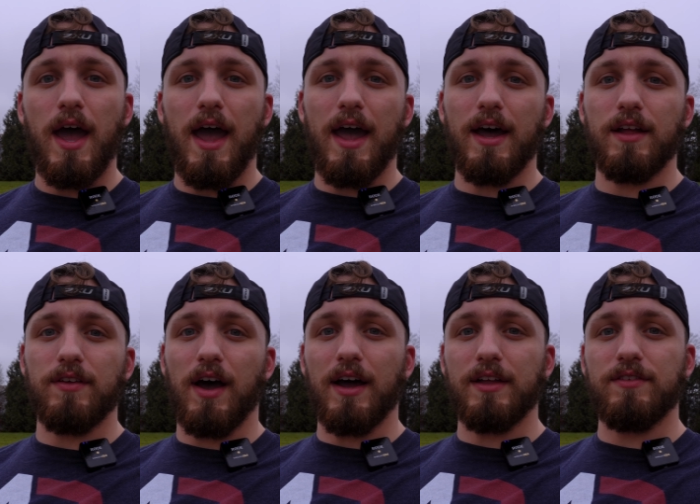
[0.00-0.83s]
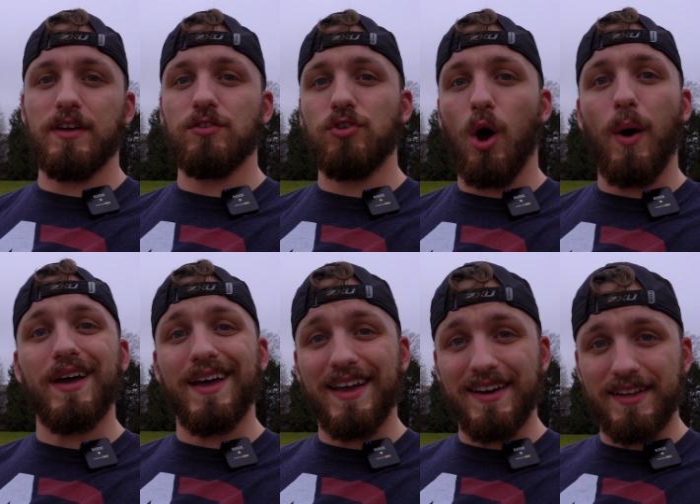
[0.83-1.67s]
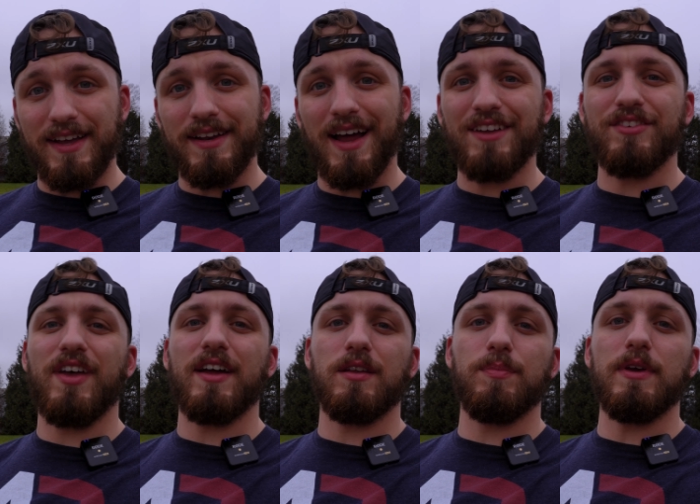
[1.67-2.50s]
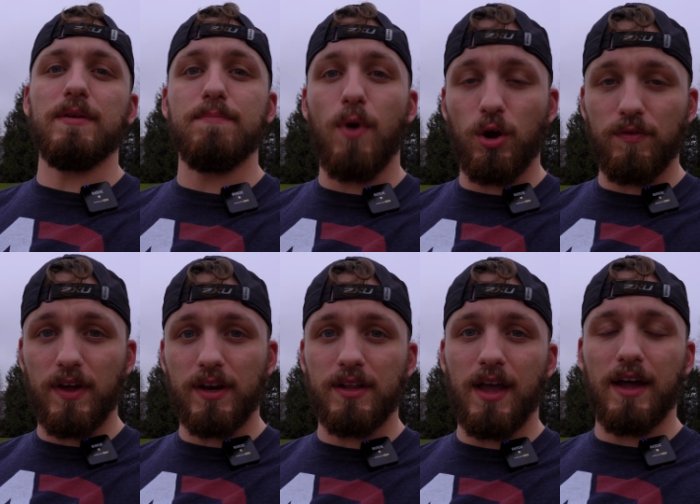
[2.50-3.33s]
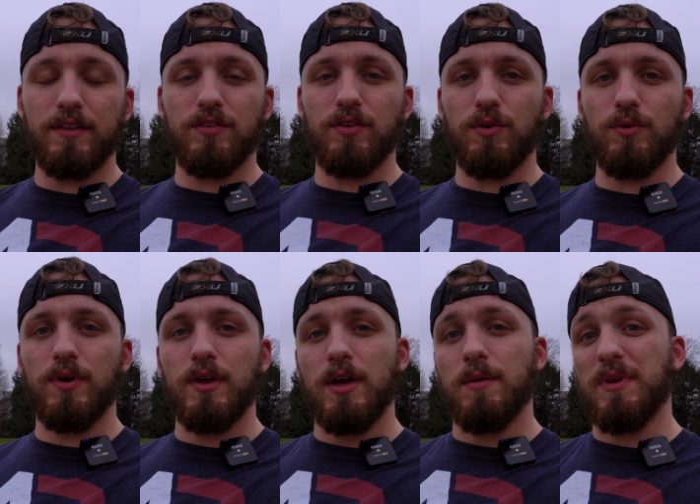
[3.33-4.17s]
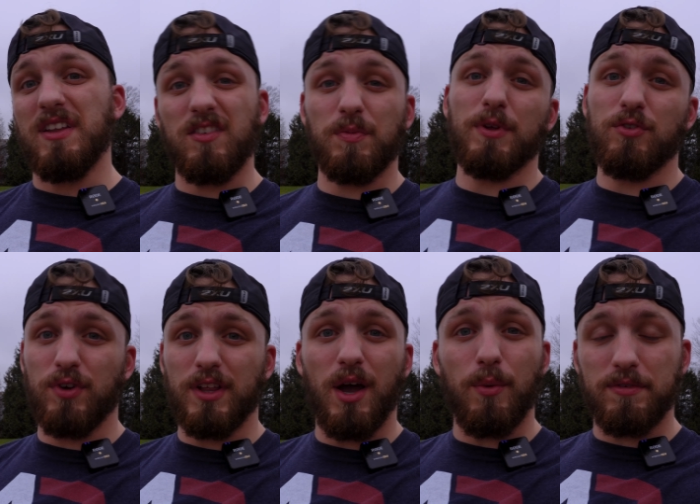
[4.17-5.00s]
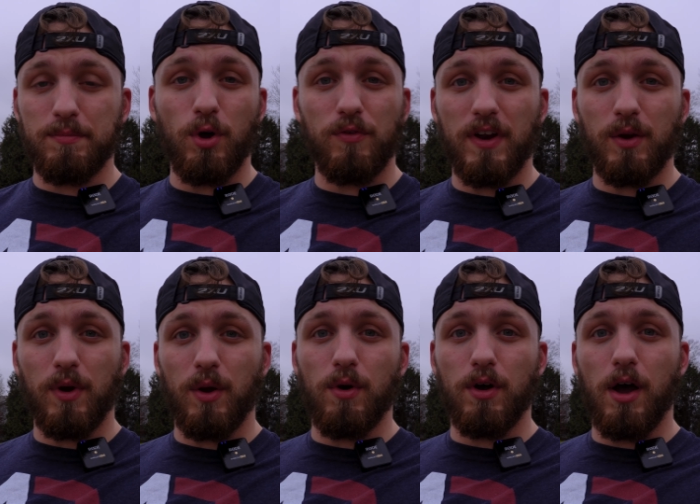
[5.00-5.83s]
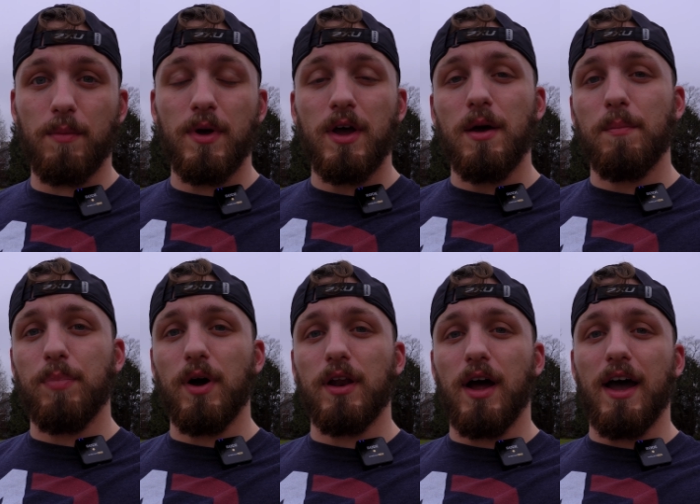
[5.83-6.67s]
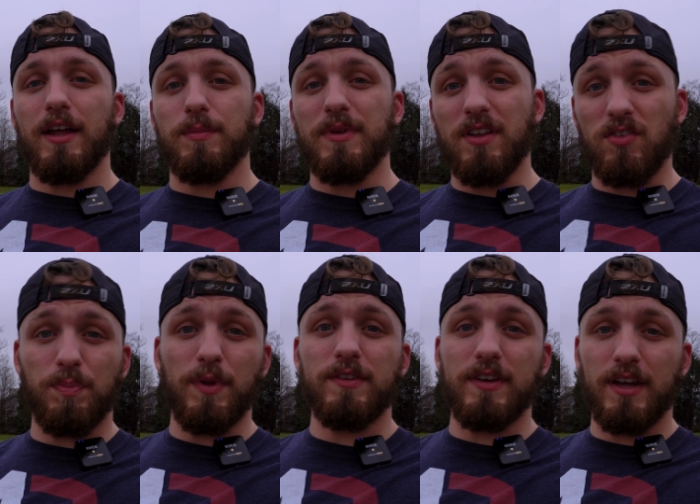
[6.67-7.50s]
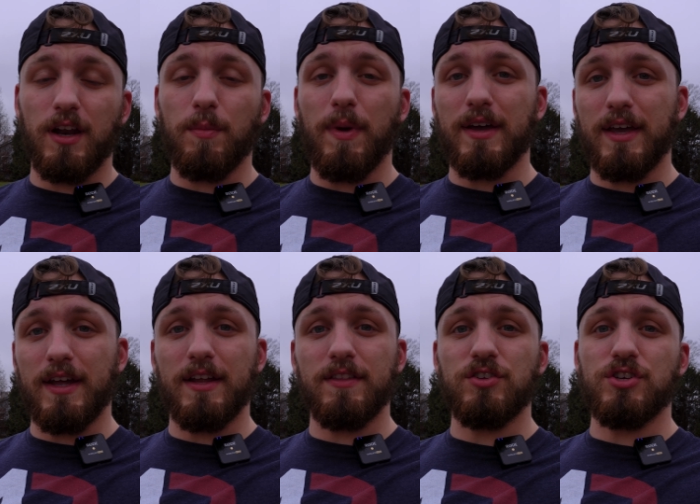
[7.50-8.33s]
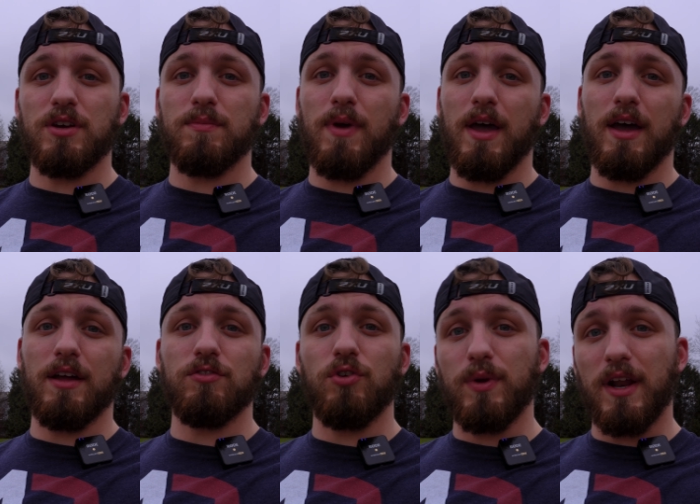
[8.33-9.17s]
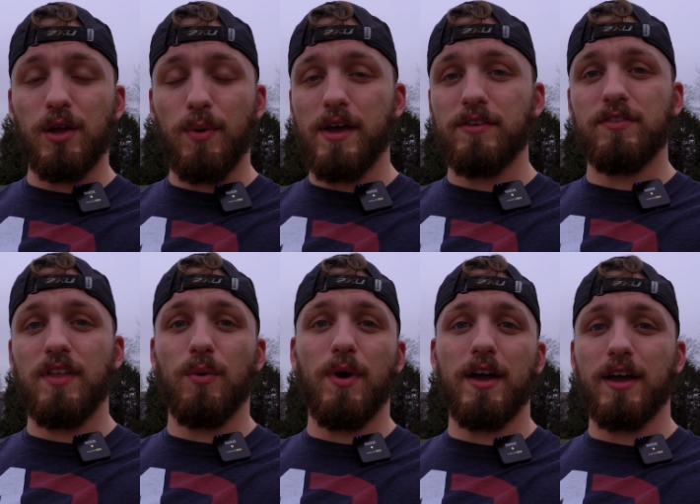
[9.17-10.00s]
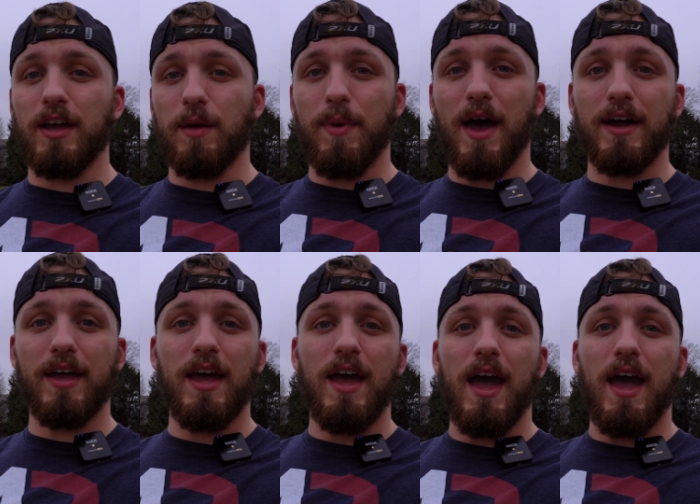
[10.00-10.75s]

and I did know I could get it in. I just had to be motivated, had to be disciplined really. I wasn't motivated when I woke up, but I had to be disciplined to get up and get in the gym and do it anyways. That way I could get back